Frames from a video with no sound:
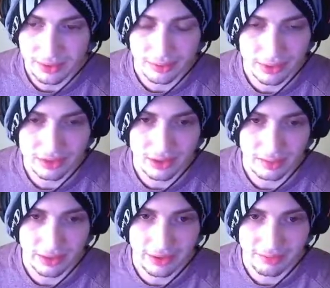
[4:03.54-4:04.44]
when you're talking
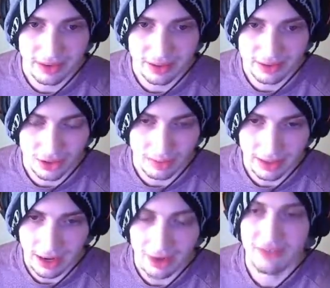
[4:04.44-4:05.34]
about hip fire. It's all
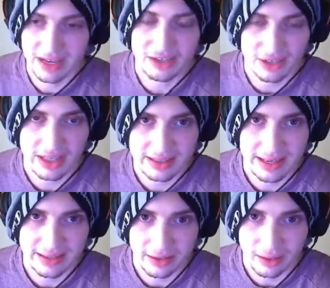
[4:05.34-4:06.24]
about how fast you can get
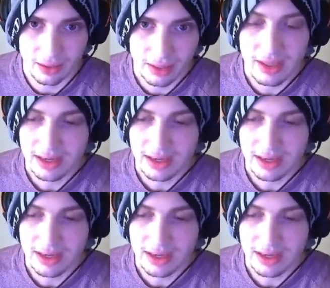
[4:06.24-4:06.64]
that gun up